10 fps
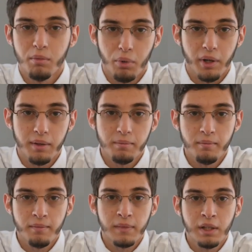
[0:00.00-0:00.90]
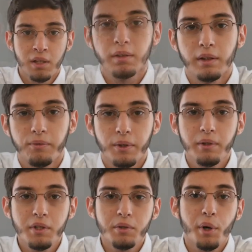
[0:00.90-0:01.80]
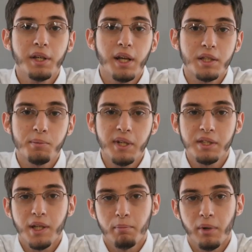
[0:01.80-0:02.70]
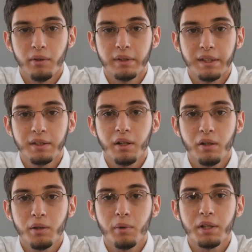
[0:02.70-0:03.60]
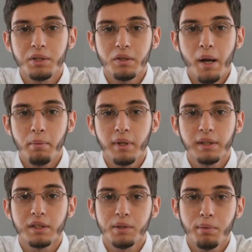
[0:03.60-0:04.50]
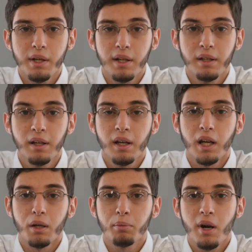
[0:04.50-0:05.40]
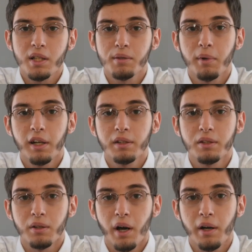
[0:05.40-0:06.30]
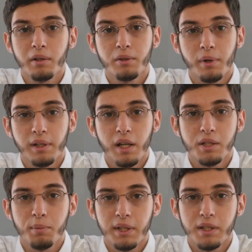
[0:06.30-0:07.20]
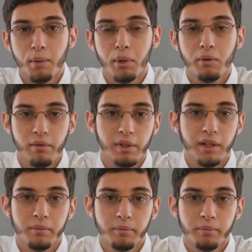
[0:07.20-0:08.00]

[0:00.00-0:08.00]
input. If you use 28 speed step mode, the decoder will extrapolate the speed and approximate it to the 128 speed step equivalent.